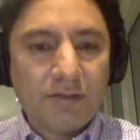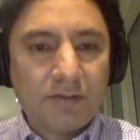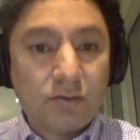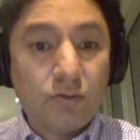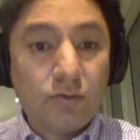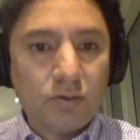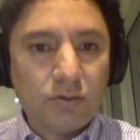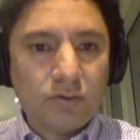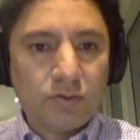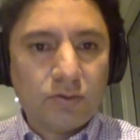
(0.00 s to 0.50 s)

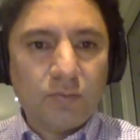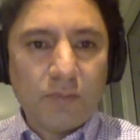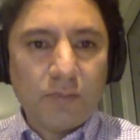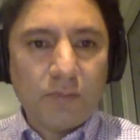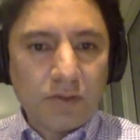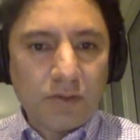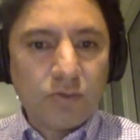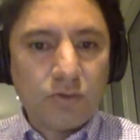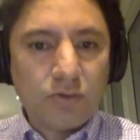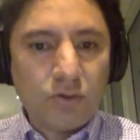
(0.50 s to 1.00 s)
tool
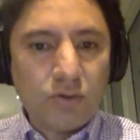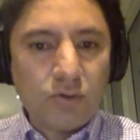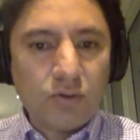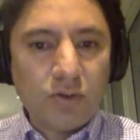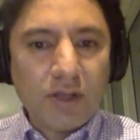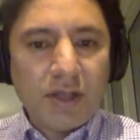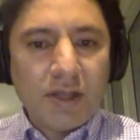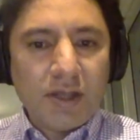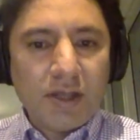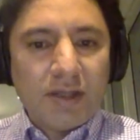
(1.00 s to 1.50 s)
to
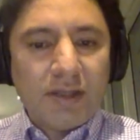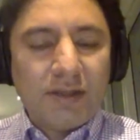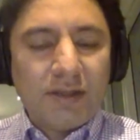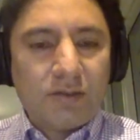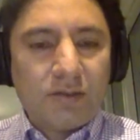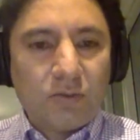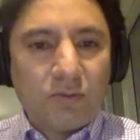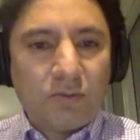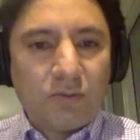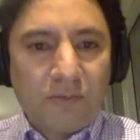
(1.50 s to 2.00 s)
do
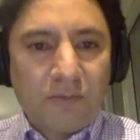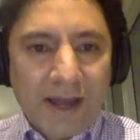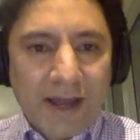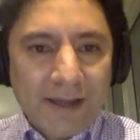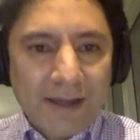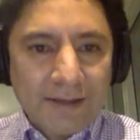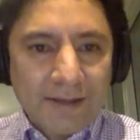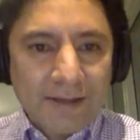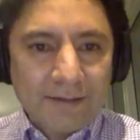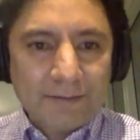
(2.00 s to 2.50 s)
is to
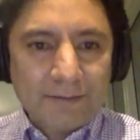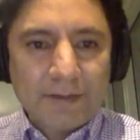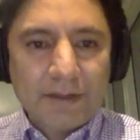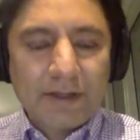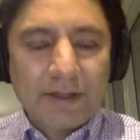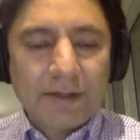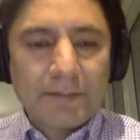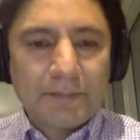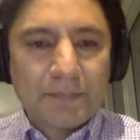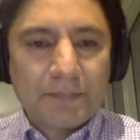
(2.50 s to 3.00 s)
find
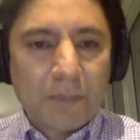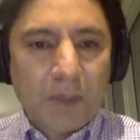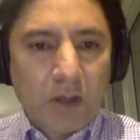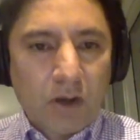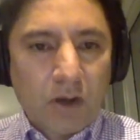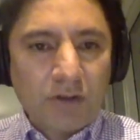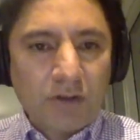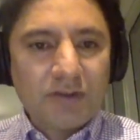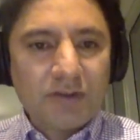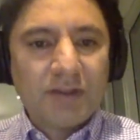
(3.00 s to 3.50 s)

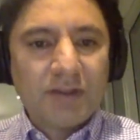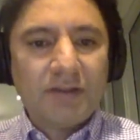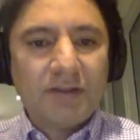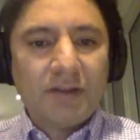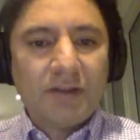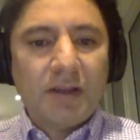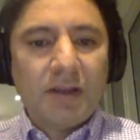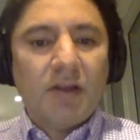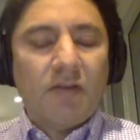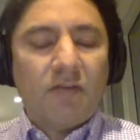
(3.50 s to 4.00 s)

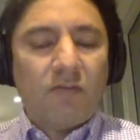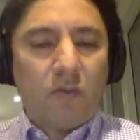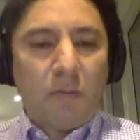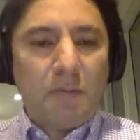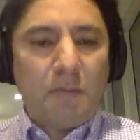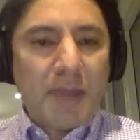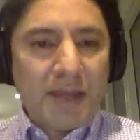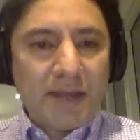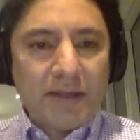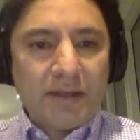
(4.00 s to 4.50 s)
content
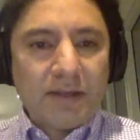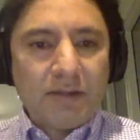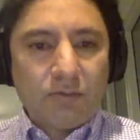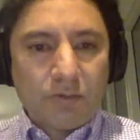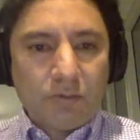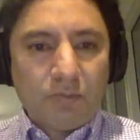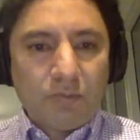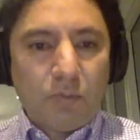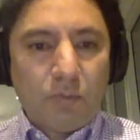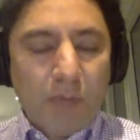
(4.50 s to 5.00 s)
from
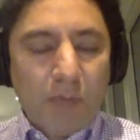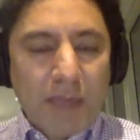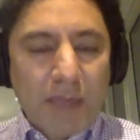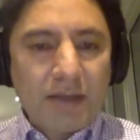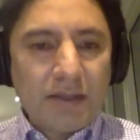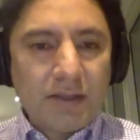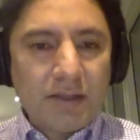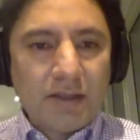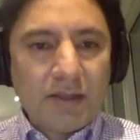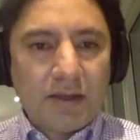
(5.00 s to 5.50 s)

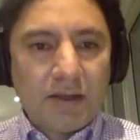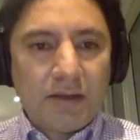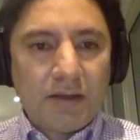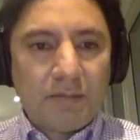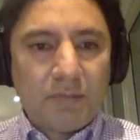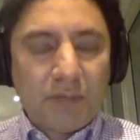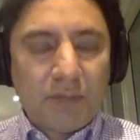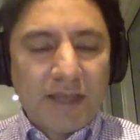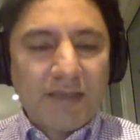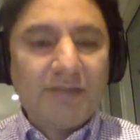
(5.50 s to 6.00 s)
many
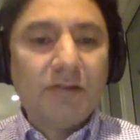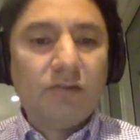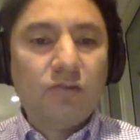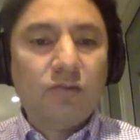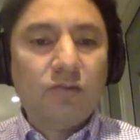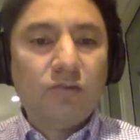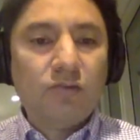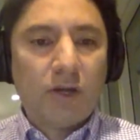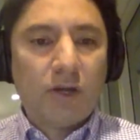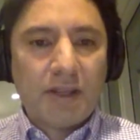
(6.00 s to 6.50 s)
places
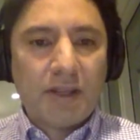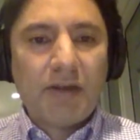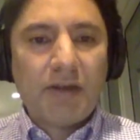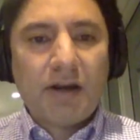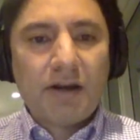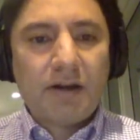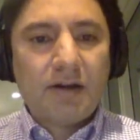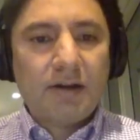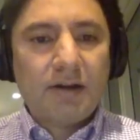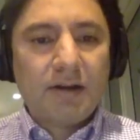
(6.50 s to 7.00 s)

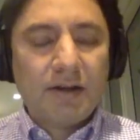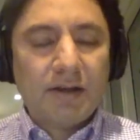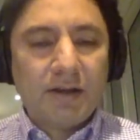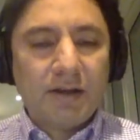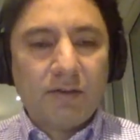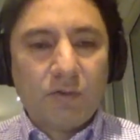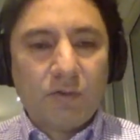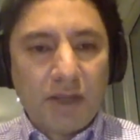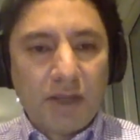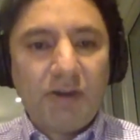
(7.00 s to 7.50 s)
where
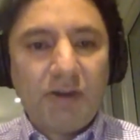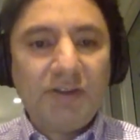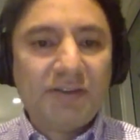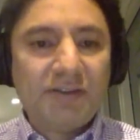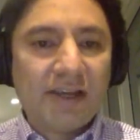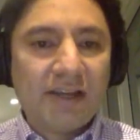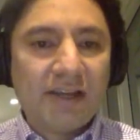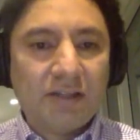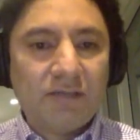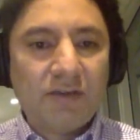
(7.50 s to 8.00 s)
when there
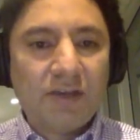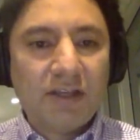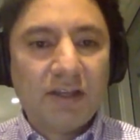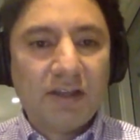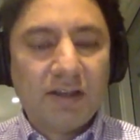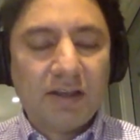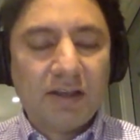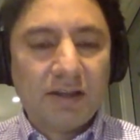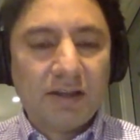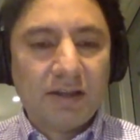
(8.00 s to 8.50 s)
is
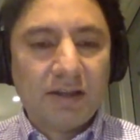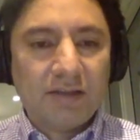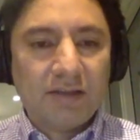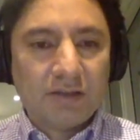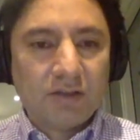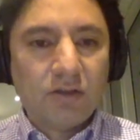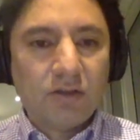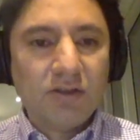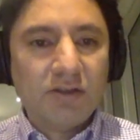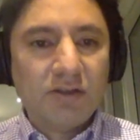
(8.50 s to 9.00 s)
scientific and
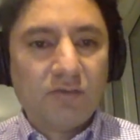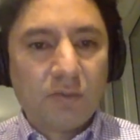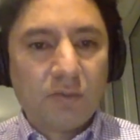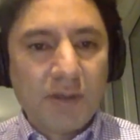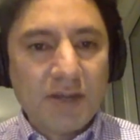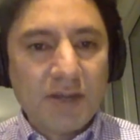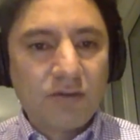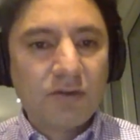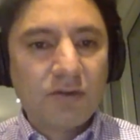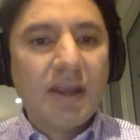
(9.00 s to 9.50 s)
technology
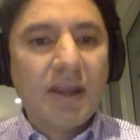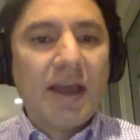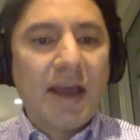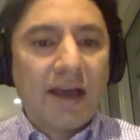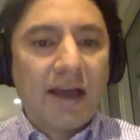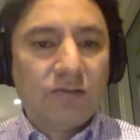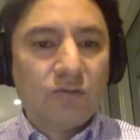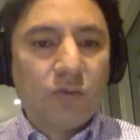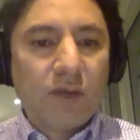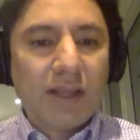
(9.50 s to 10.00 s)
information,
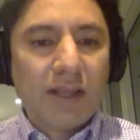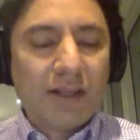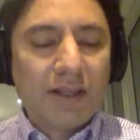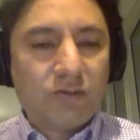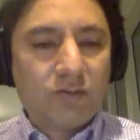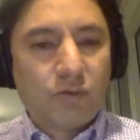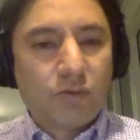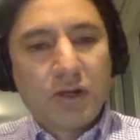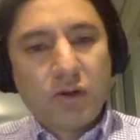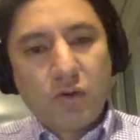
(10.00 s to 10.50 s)
as well
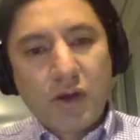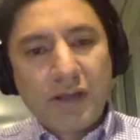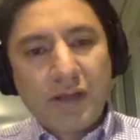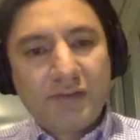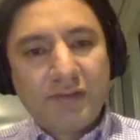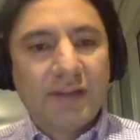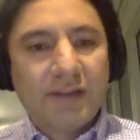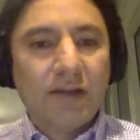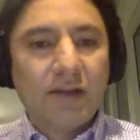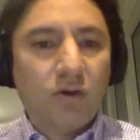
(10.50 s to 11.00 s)
as
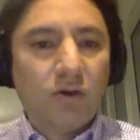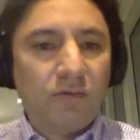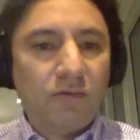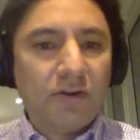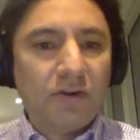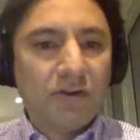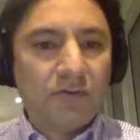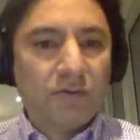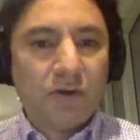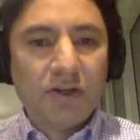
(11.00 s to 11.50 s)
requests and
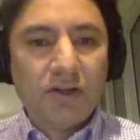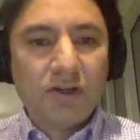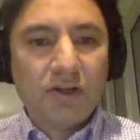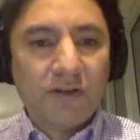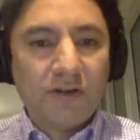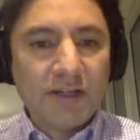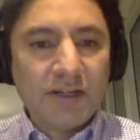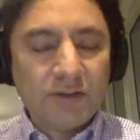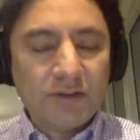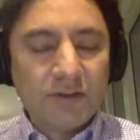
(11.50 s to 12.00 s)
offers for
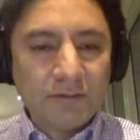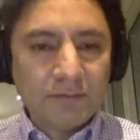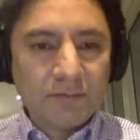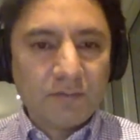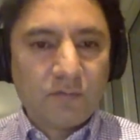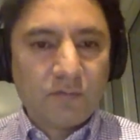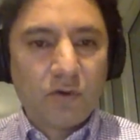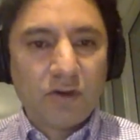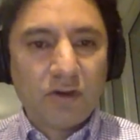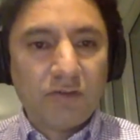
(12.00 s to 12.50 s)
innovation
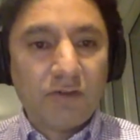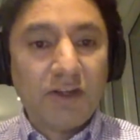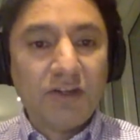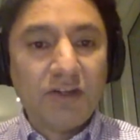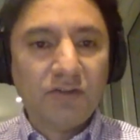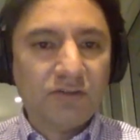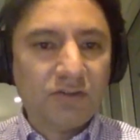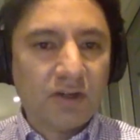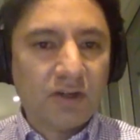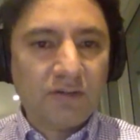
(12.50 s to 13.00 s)

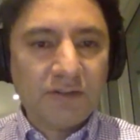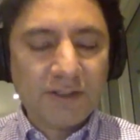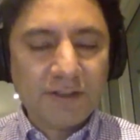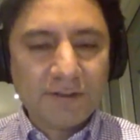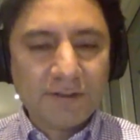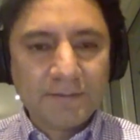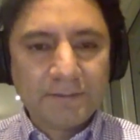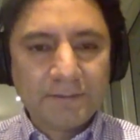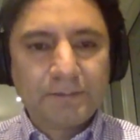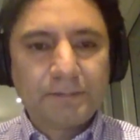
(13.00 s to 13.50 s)

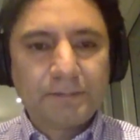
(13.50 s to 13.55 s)
services.